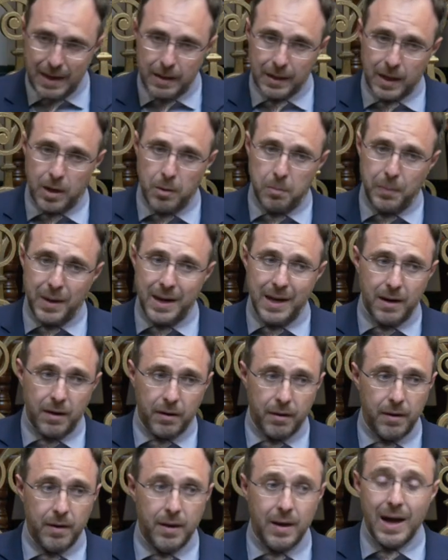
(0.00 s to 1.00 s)

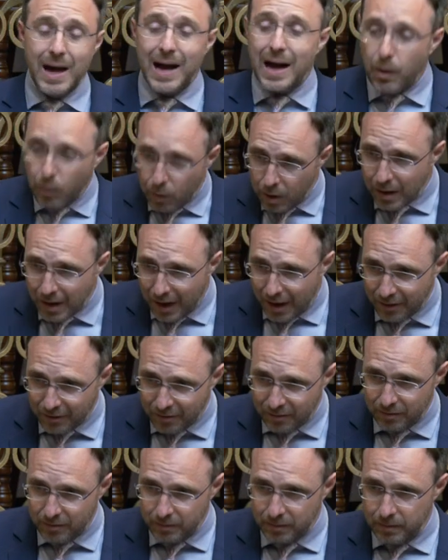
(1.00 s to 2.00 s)
compare our lot
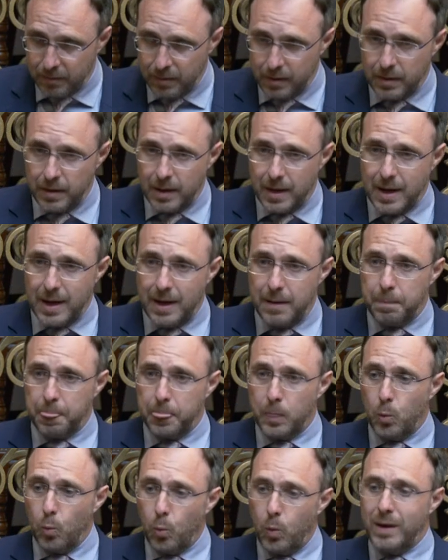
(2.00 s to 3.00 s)
um,
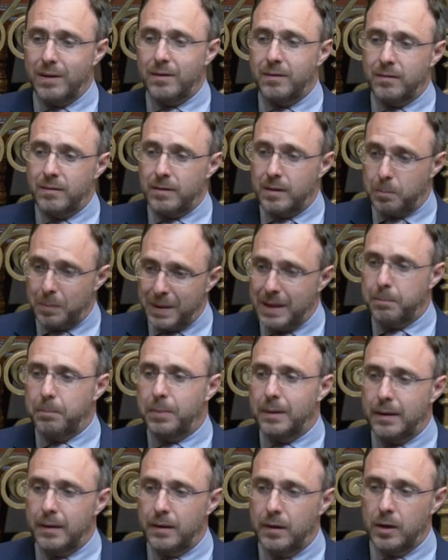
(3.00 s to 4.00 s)
with the
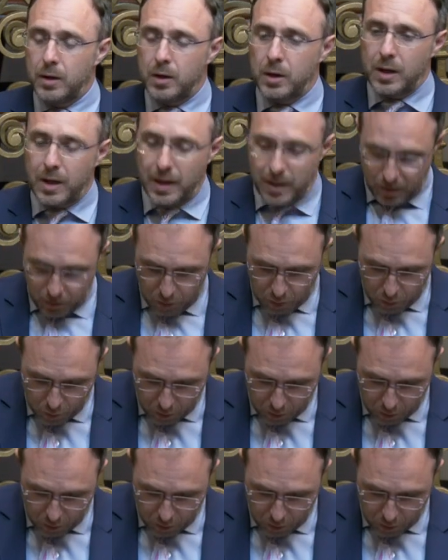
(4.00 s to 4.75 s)
people uh, who